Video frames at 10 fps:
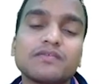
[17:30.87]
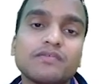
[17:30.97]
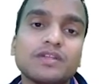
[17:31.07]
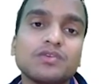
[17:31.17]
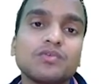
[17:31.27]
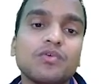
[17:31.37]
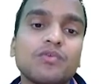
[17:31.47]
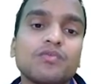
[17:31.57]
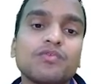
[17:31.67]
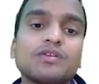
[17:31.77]
when you go
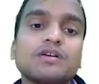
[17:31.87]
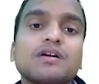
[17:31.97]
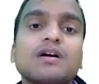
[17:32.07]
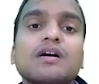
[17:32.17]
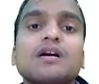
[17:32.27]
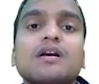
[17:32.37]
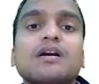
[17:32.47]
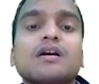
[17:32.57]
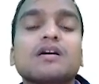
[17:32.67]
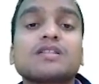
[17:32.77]
for
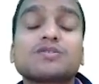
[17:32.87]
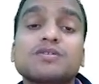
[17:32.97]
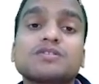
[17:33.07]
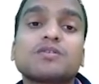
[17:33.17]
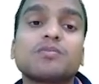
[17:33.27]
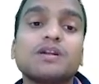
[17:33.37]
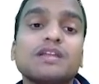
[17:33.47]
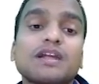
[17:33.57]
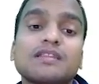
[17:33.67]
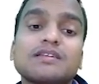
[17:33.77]
construction of
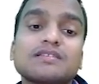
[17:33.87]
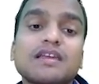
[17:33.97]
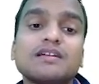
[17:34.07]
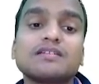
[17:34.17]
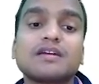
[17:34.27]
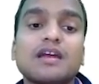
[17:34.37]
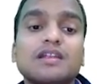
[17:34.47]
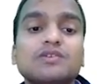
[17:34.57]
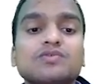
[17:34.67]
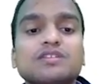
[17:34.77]
building at the site.
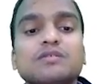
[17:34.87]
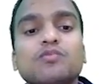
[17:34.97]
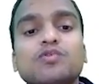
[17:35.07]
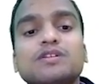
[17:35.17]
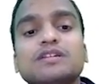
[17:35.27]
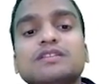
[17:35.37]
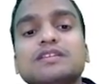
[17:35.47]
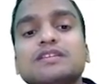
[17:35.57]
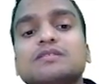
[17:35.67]
And you see mostly these